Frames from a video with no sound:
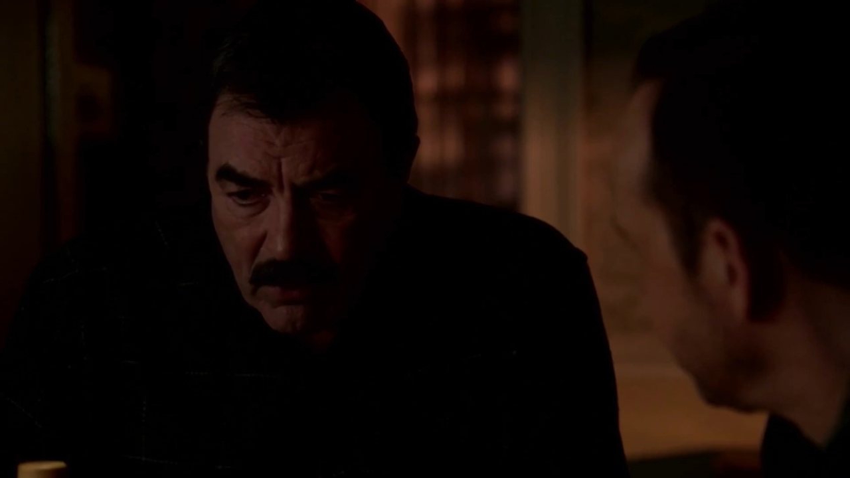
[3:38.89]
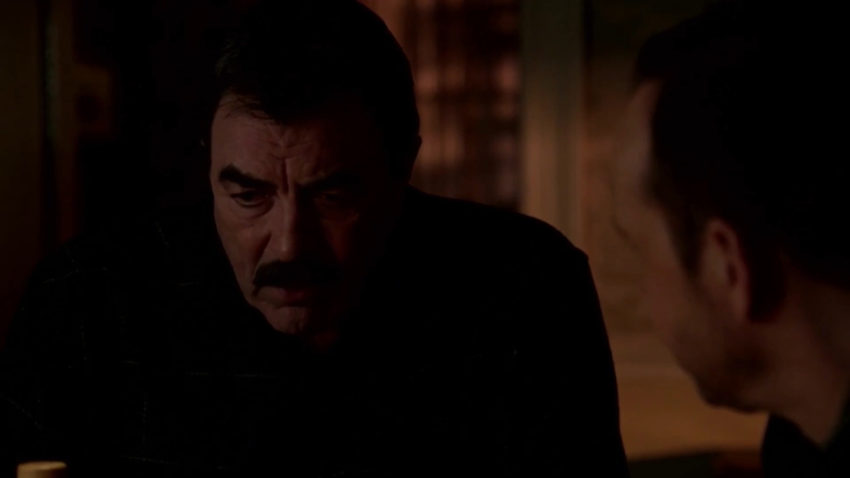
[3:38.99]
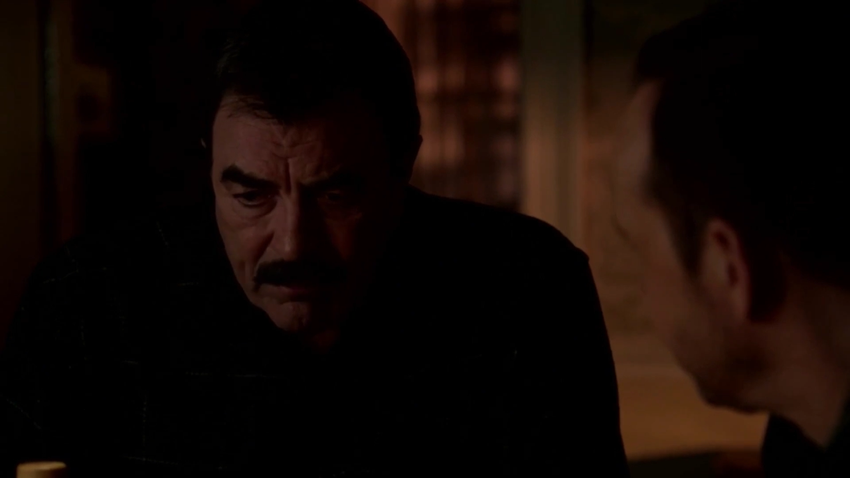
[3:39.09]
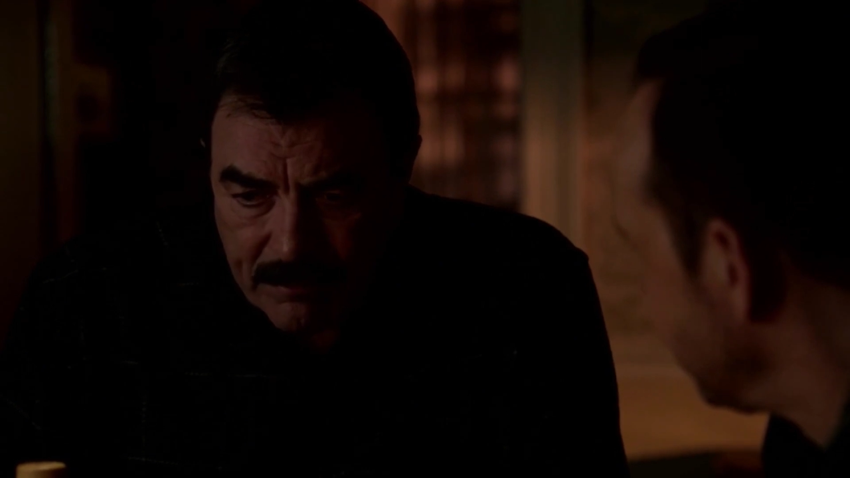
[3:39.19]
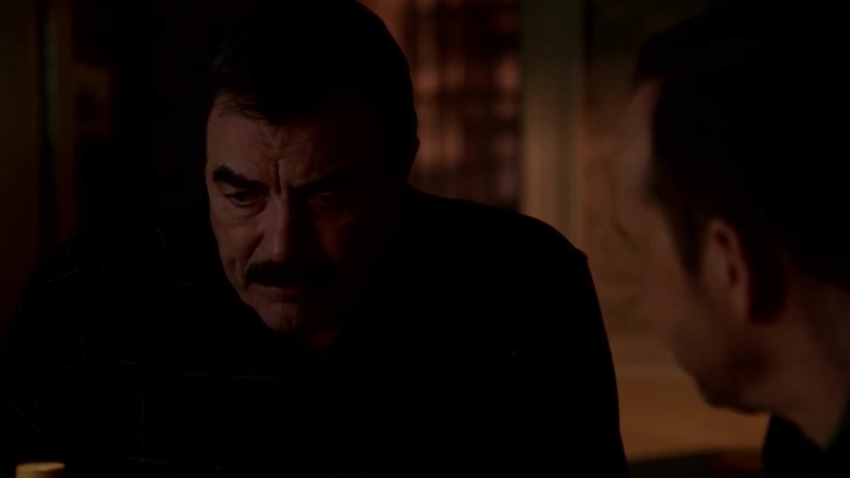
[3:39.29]

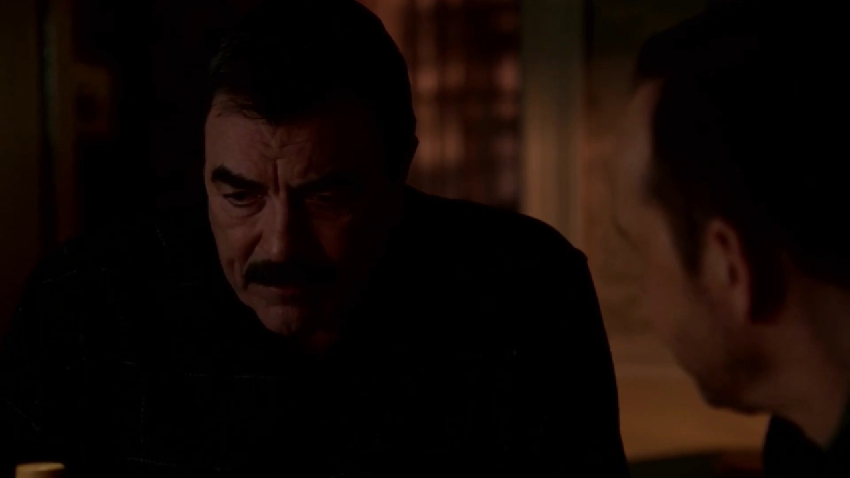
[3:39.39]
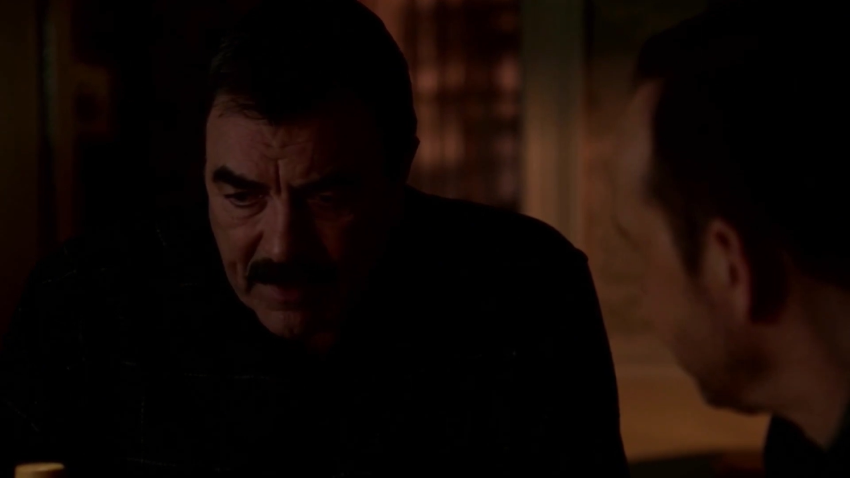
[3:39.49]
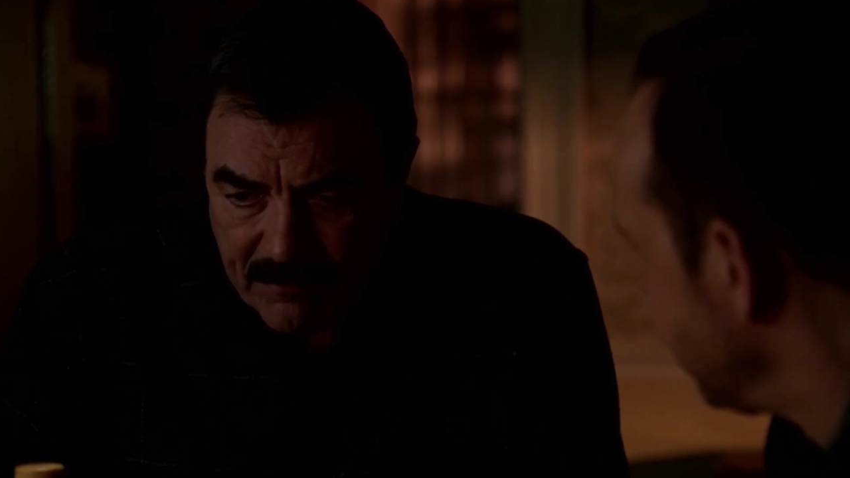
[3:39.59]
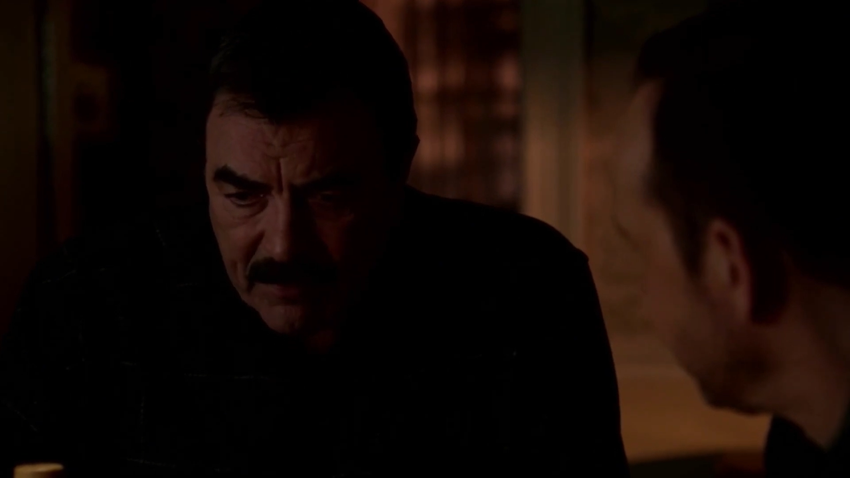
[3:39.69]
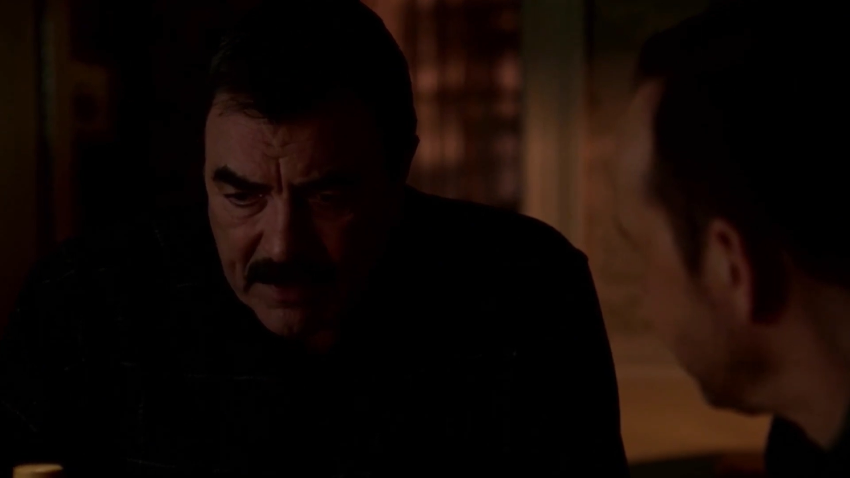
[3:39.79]
or
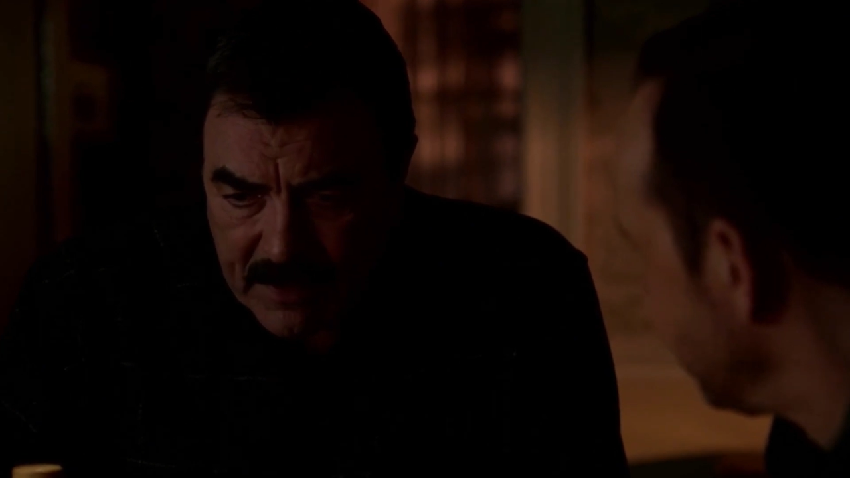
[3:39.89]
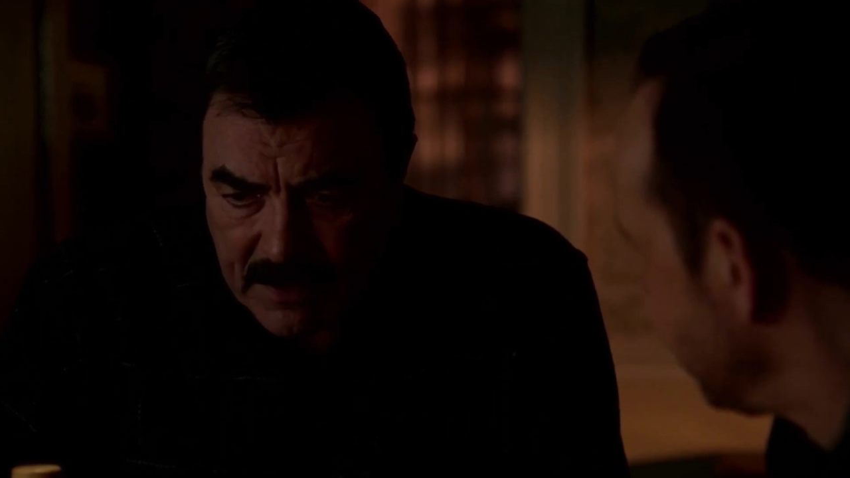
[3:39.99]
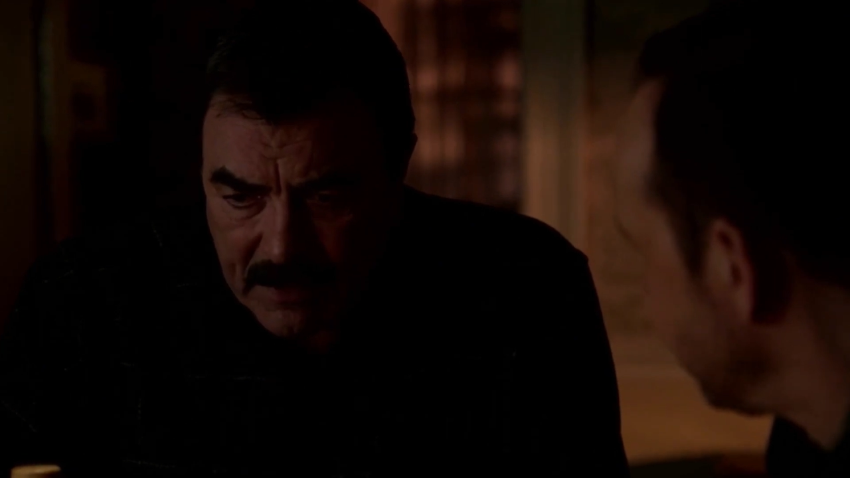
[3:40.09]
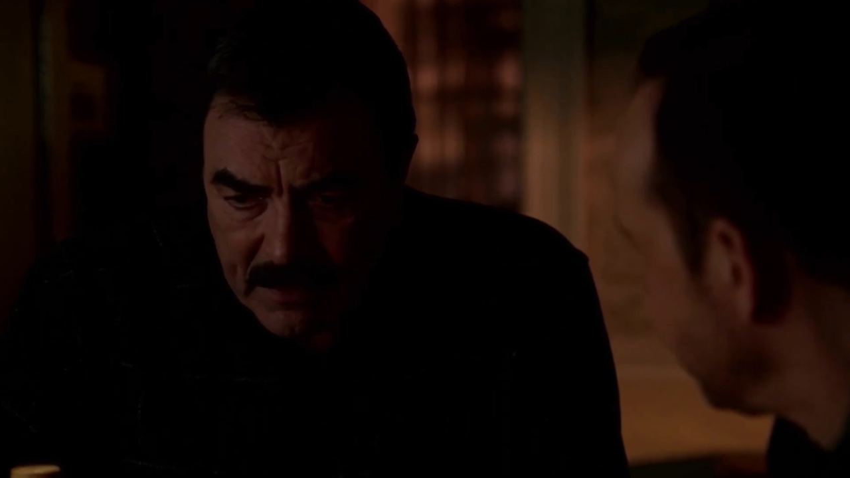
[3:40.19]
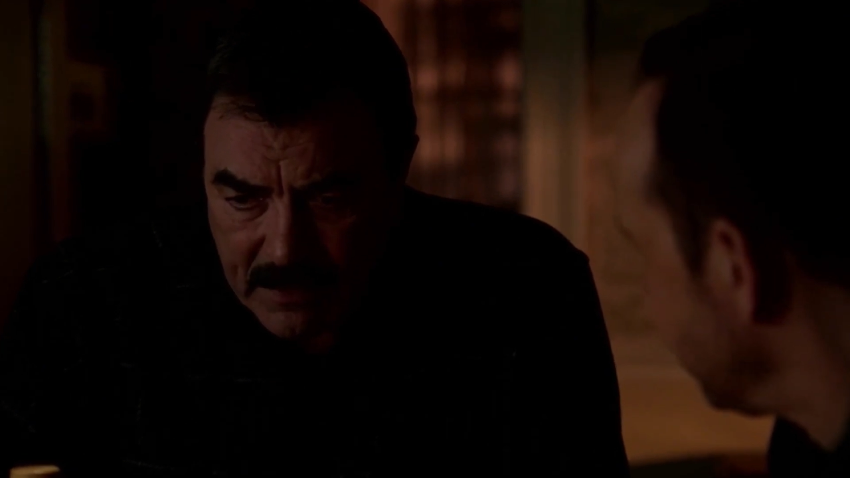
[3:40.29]

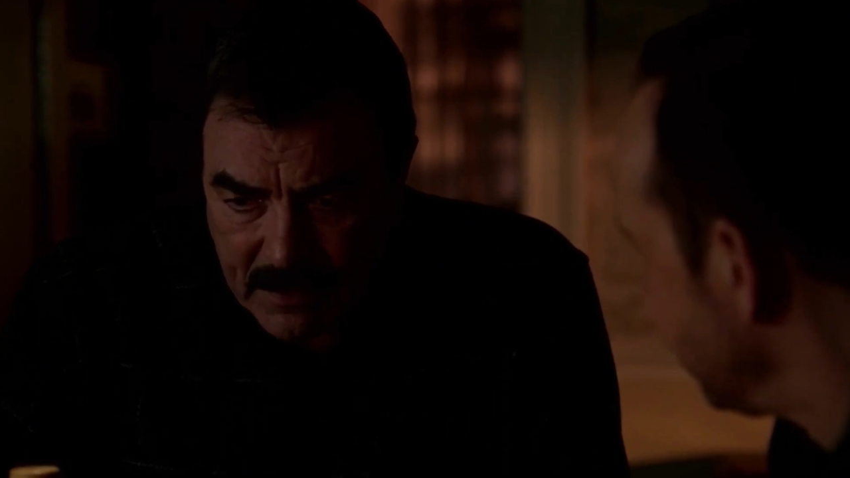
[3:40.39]
everything